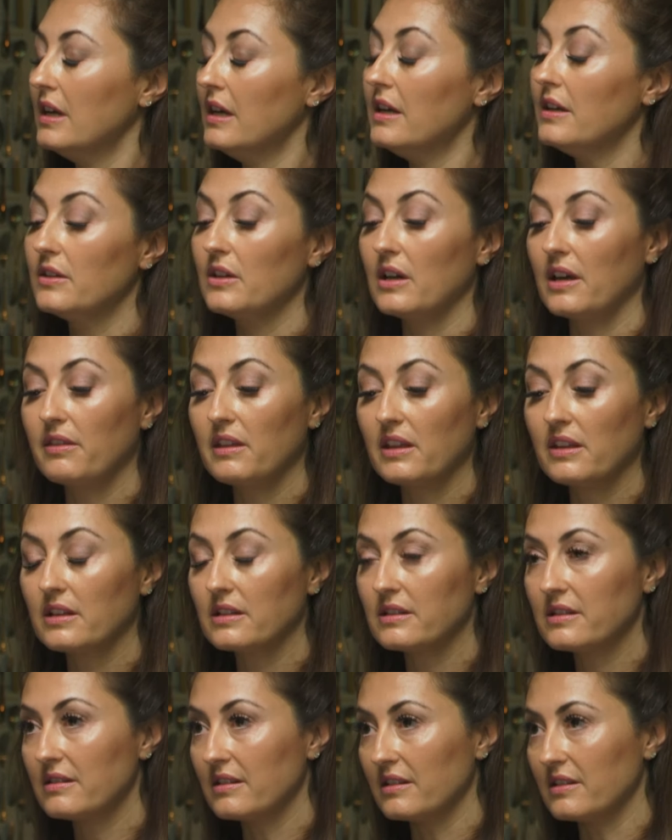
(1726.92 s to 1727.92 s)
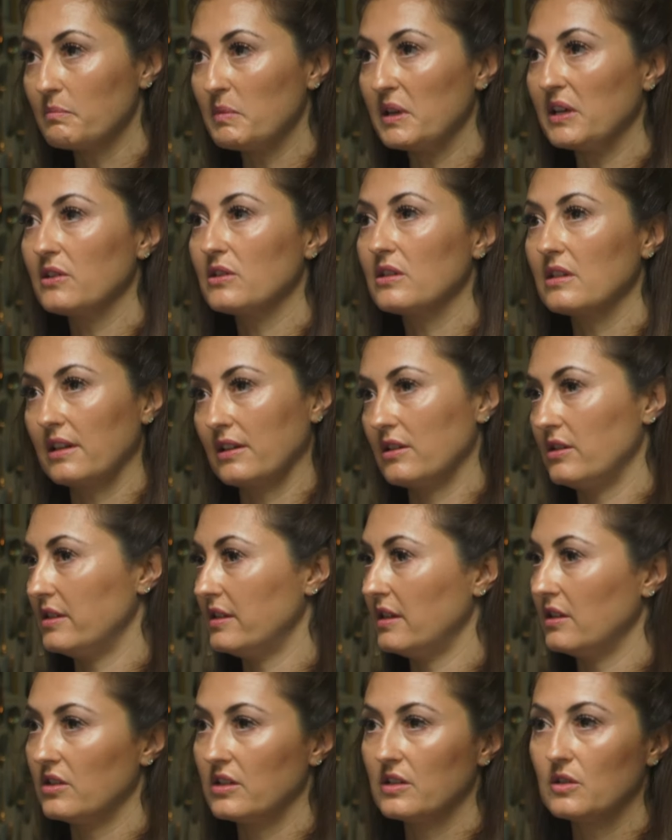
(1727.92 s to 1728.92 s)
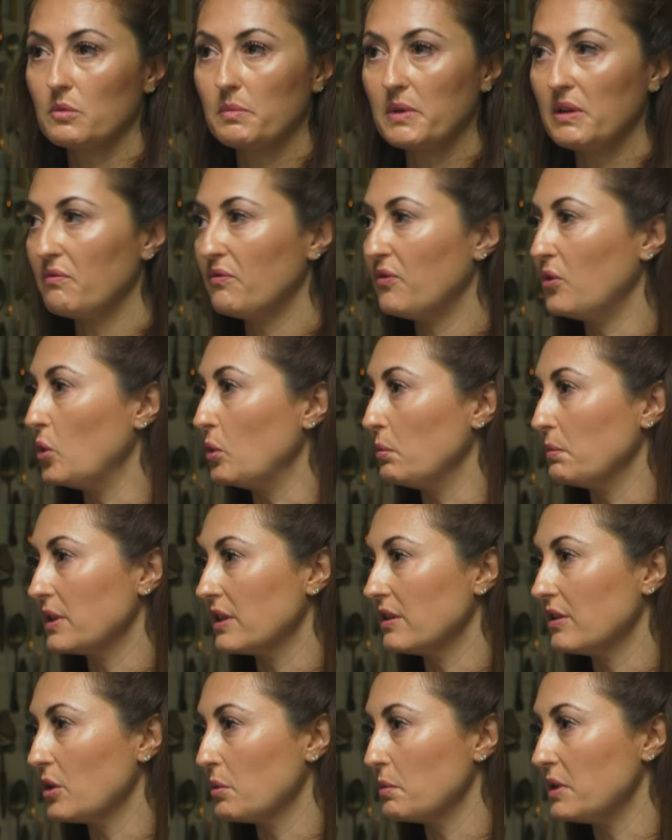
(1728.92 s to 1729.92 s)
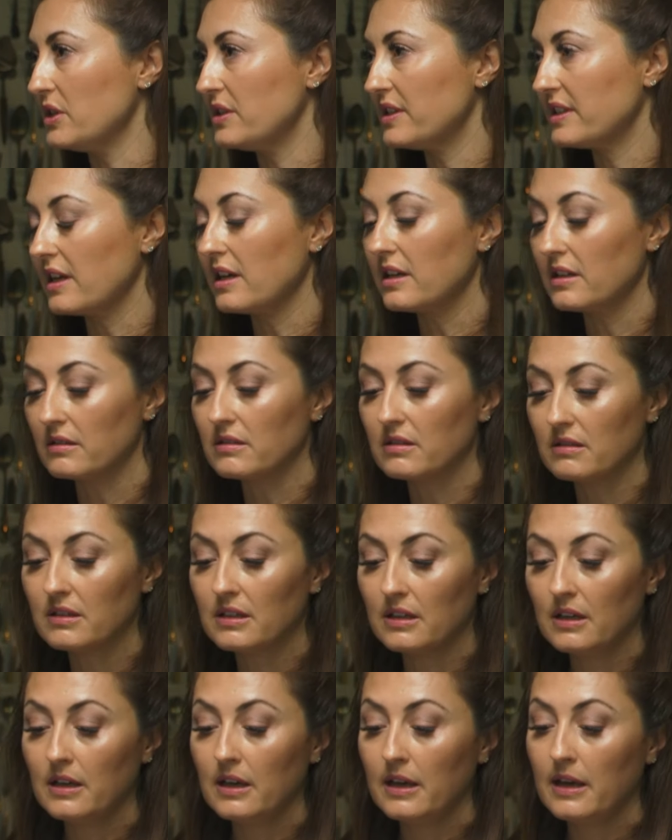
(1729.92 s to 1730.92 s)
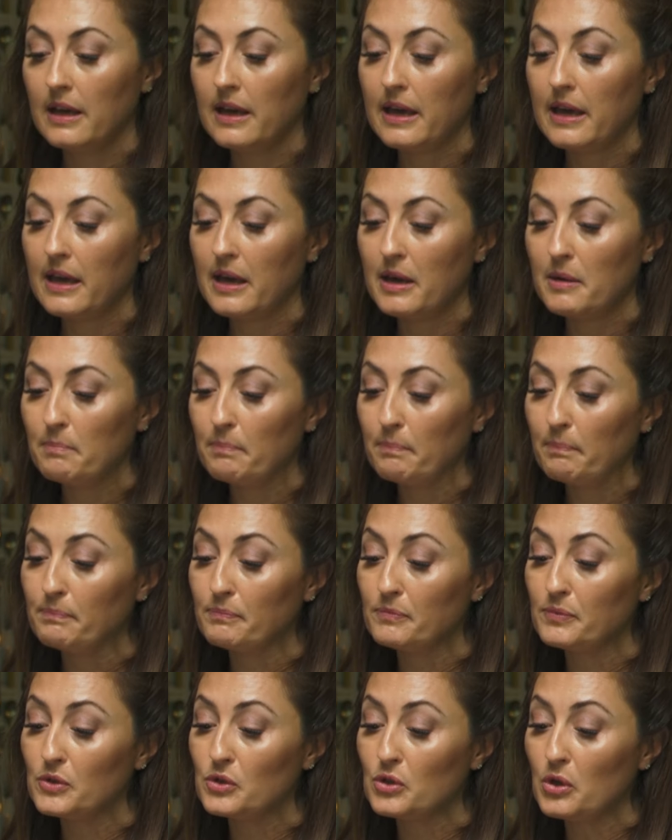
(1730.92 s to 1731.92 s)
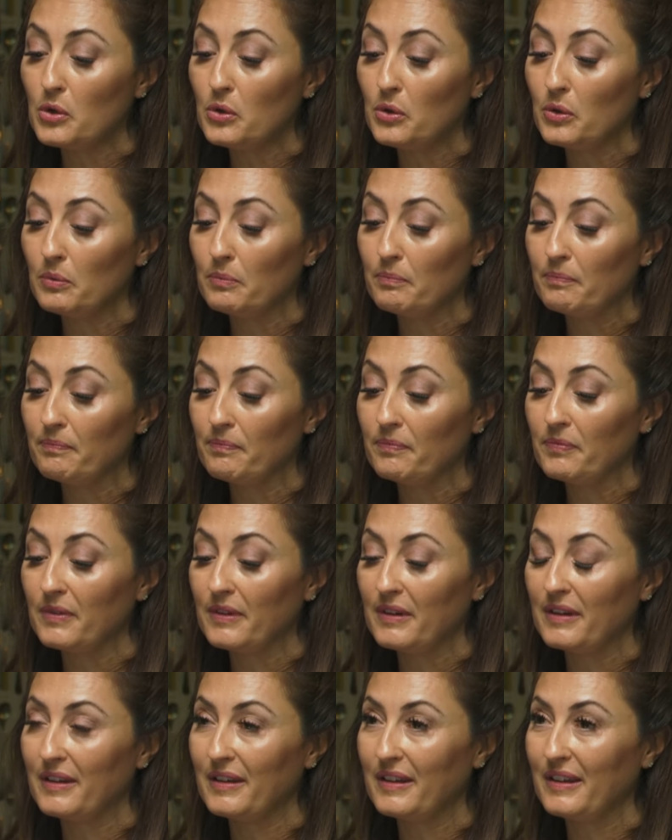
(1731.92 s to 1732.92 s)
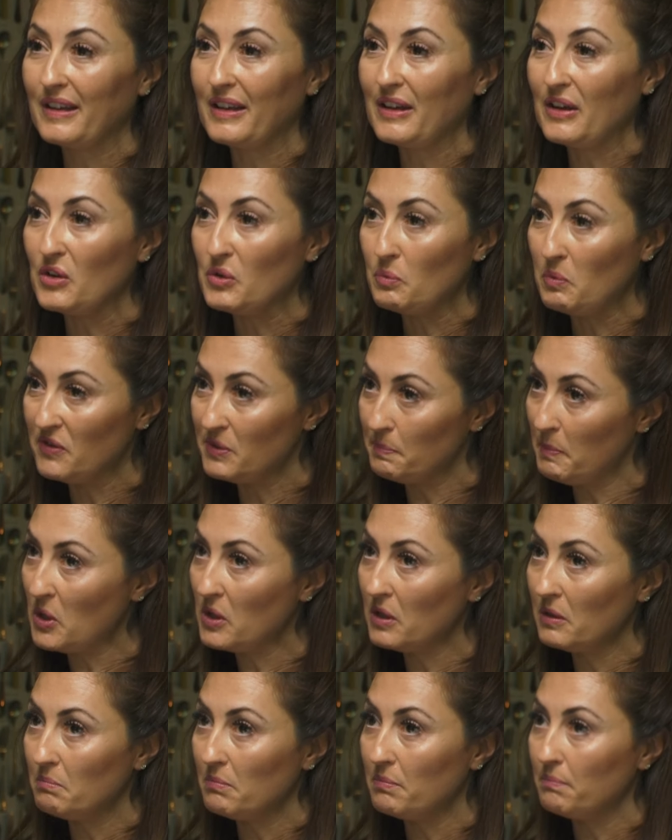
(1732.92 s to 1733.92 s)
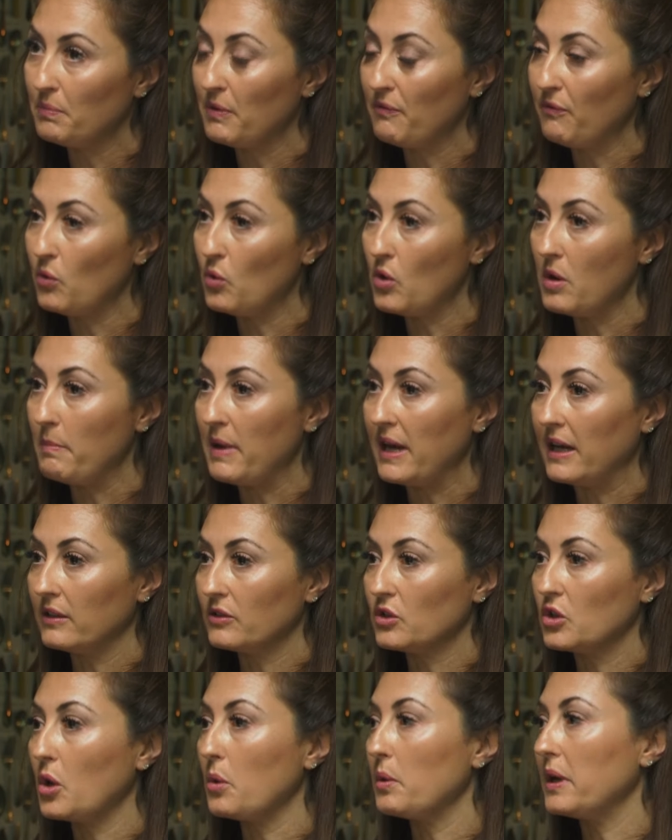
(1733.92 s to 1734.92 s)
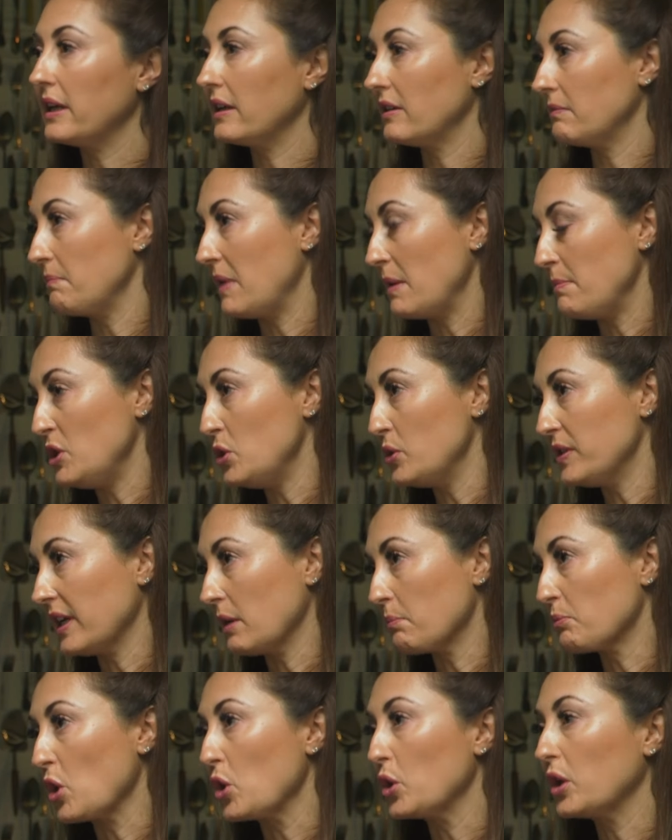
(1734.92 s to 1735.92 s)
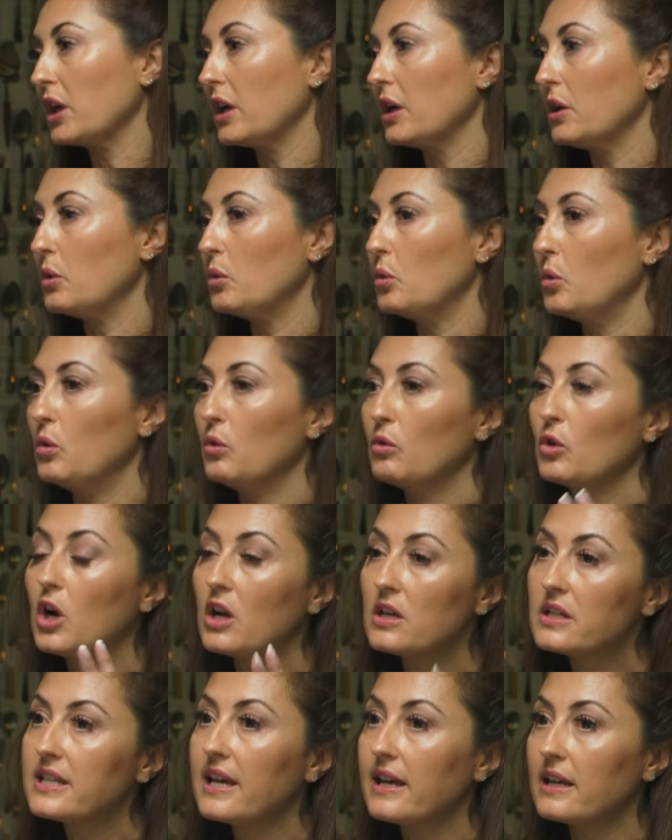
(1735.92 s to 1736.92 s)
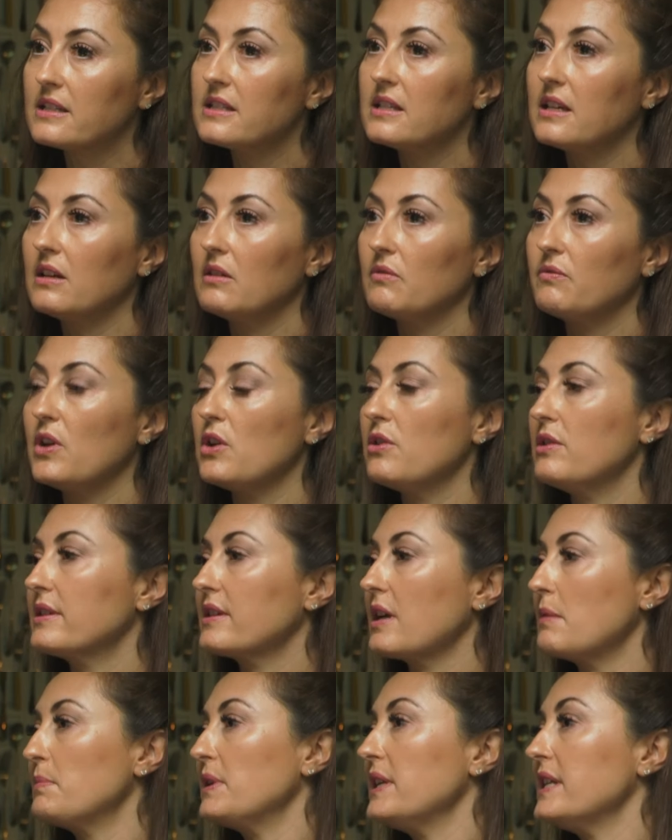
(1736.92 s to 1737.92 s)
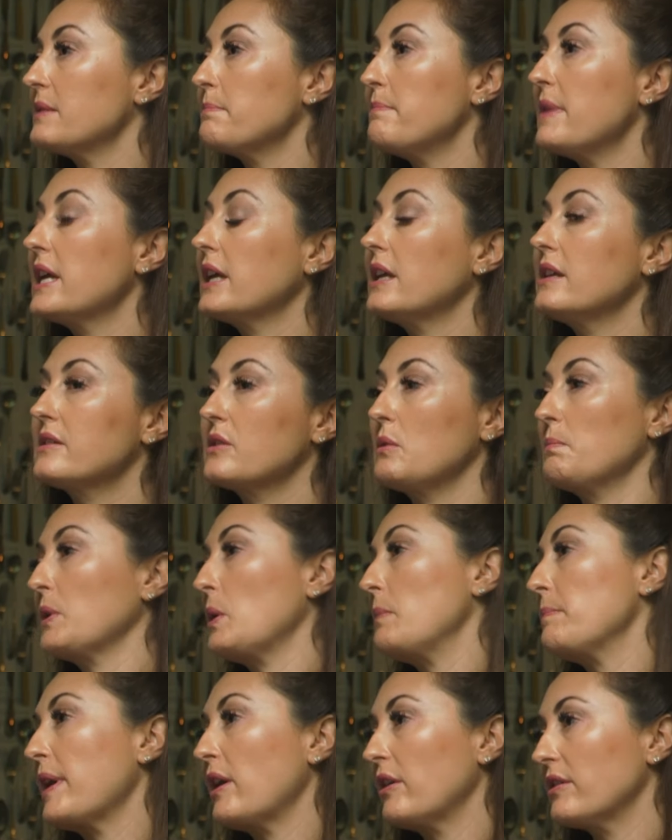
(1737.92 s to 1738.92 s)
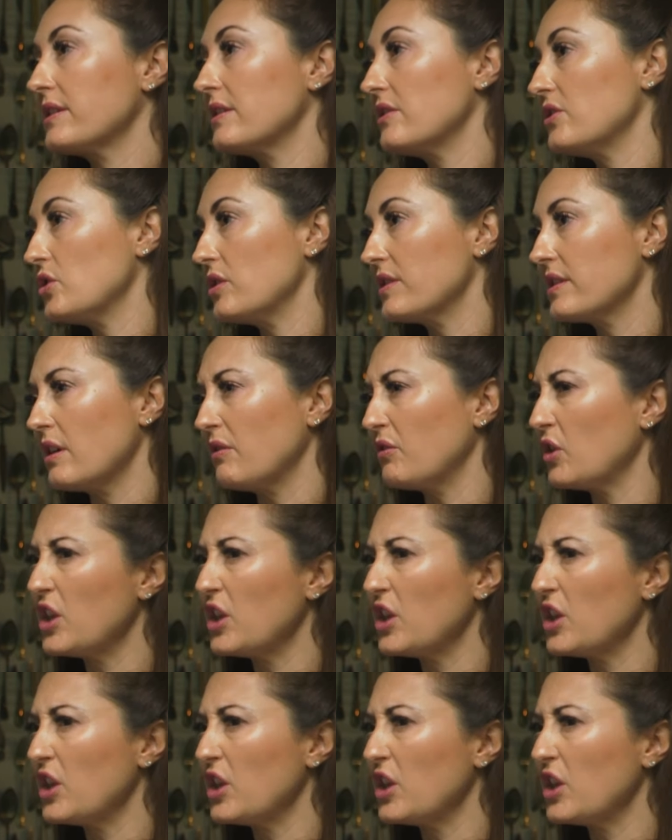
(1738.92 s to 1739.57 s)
No, I think it's better to, like you say, just to be informed and know where you stand. So we've spoken before about going and maybe using a broker or contacting various companies and making some comparisons yourself.